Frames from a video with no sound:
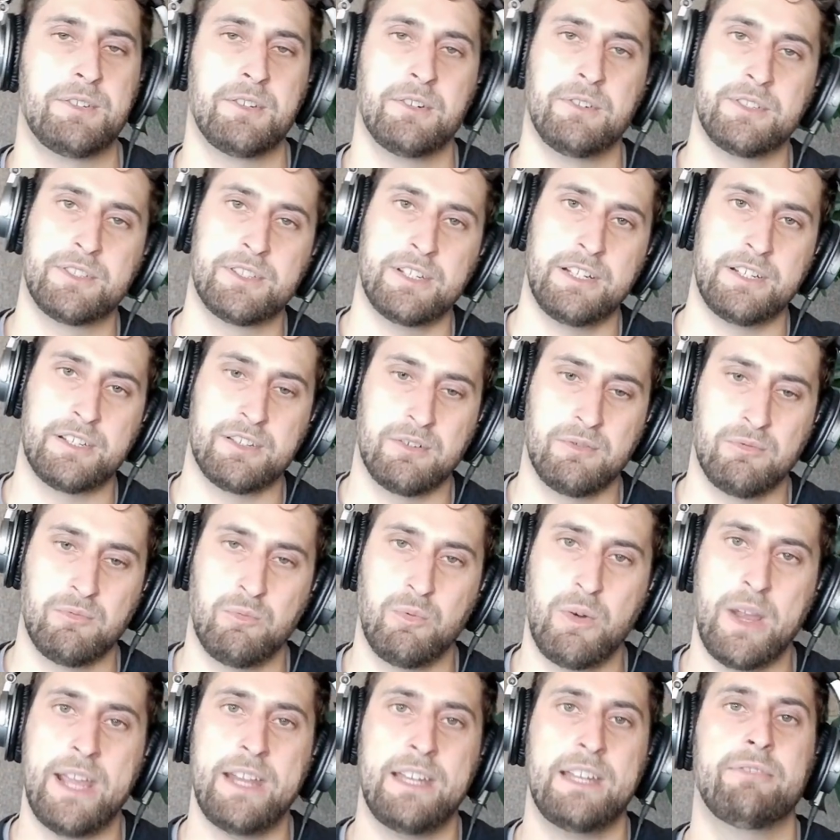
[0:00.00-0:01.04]
So it's a
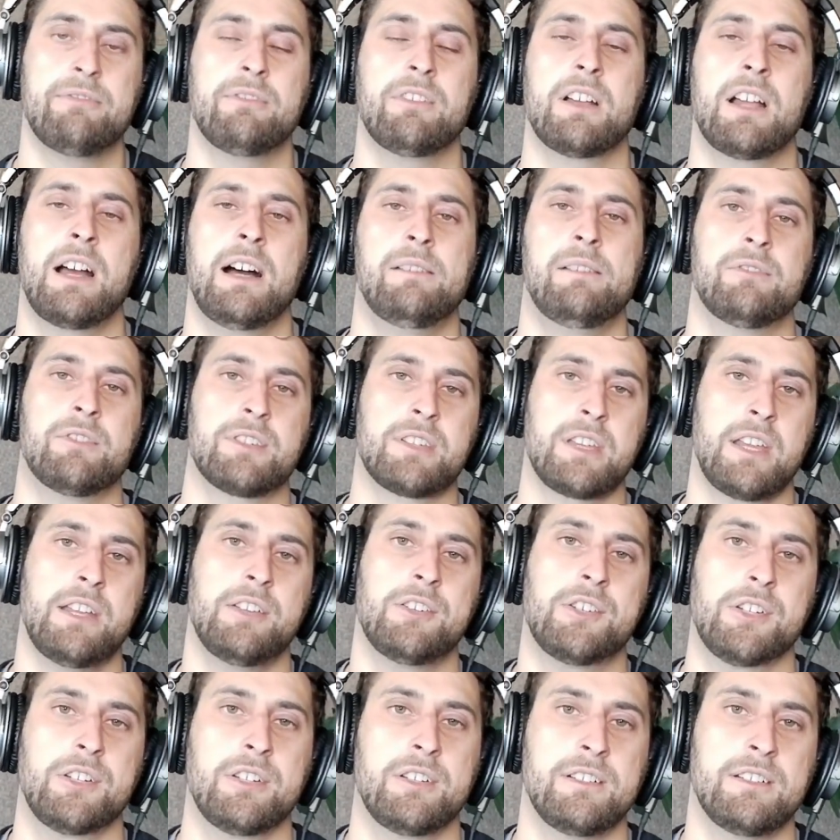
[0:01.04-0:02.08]
way different
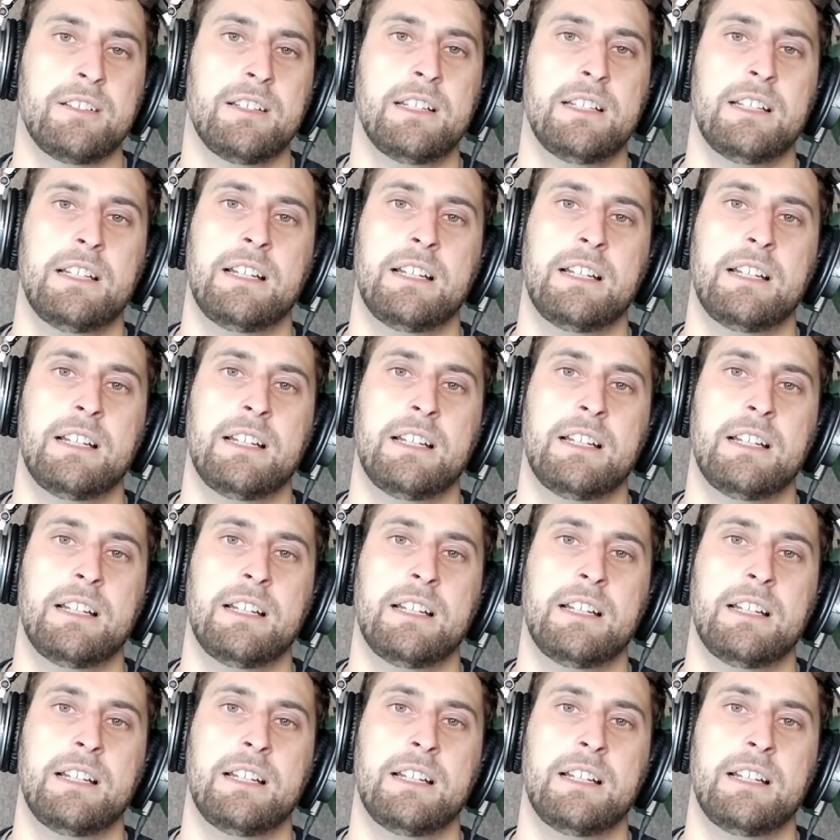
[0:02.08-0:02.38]
conversation.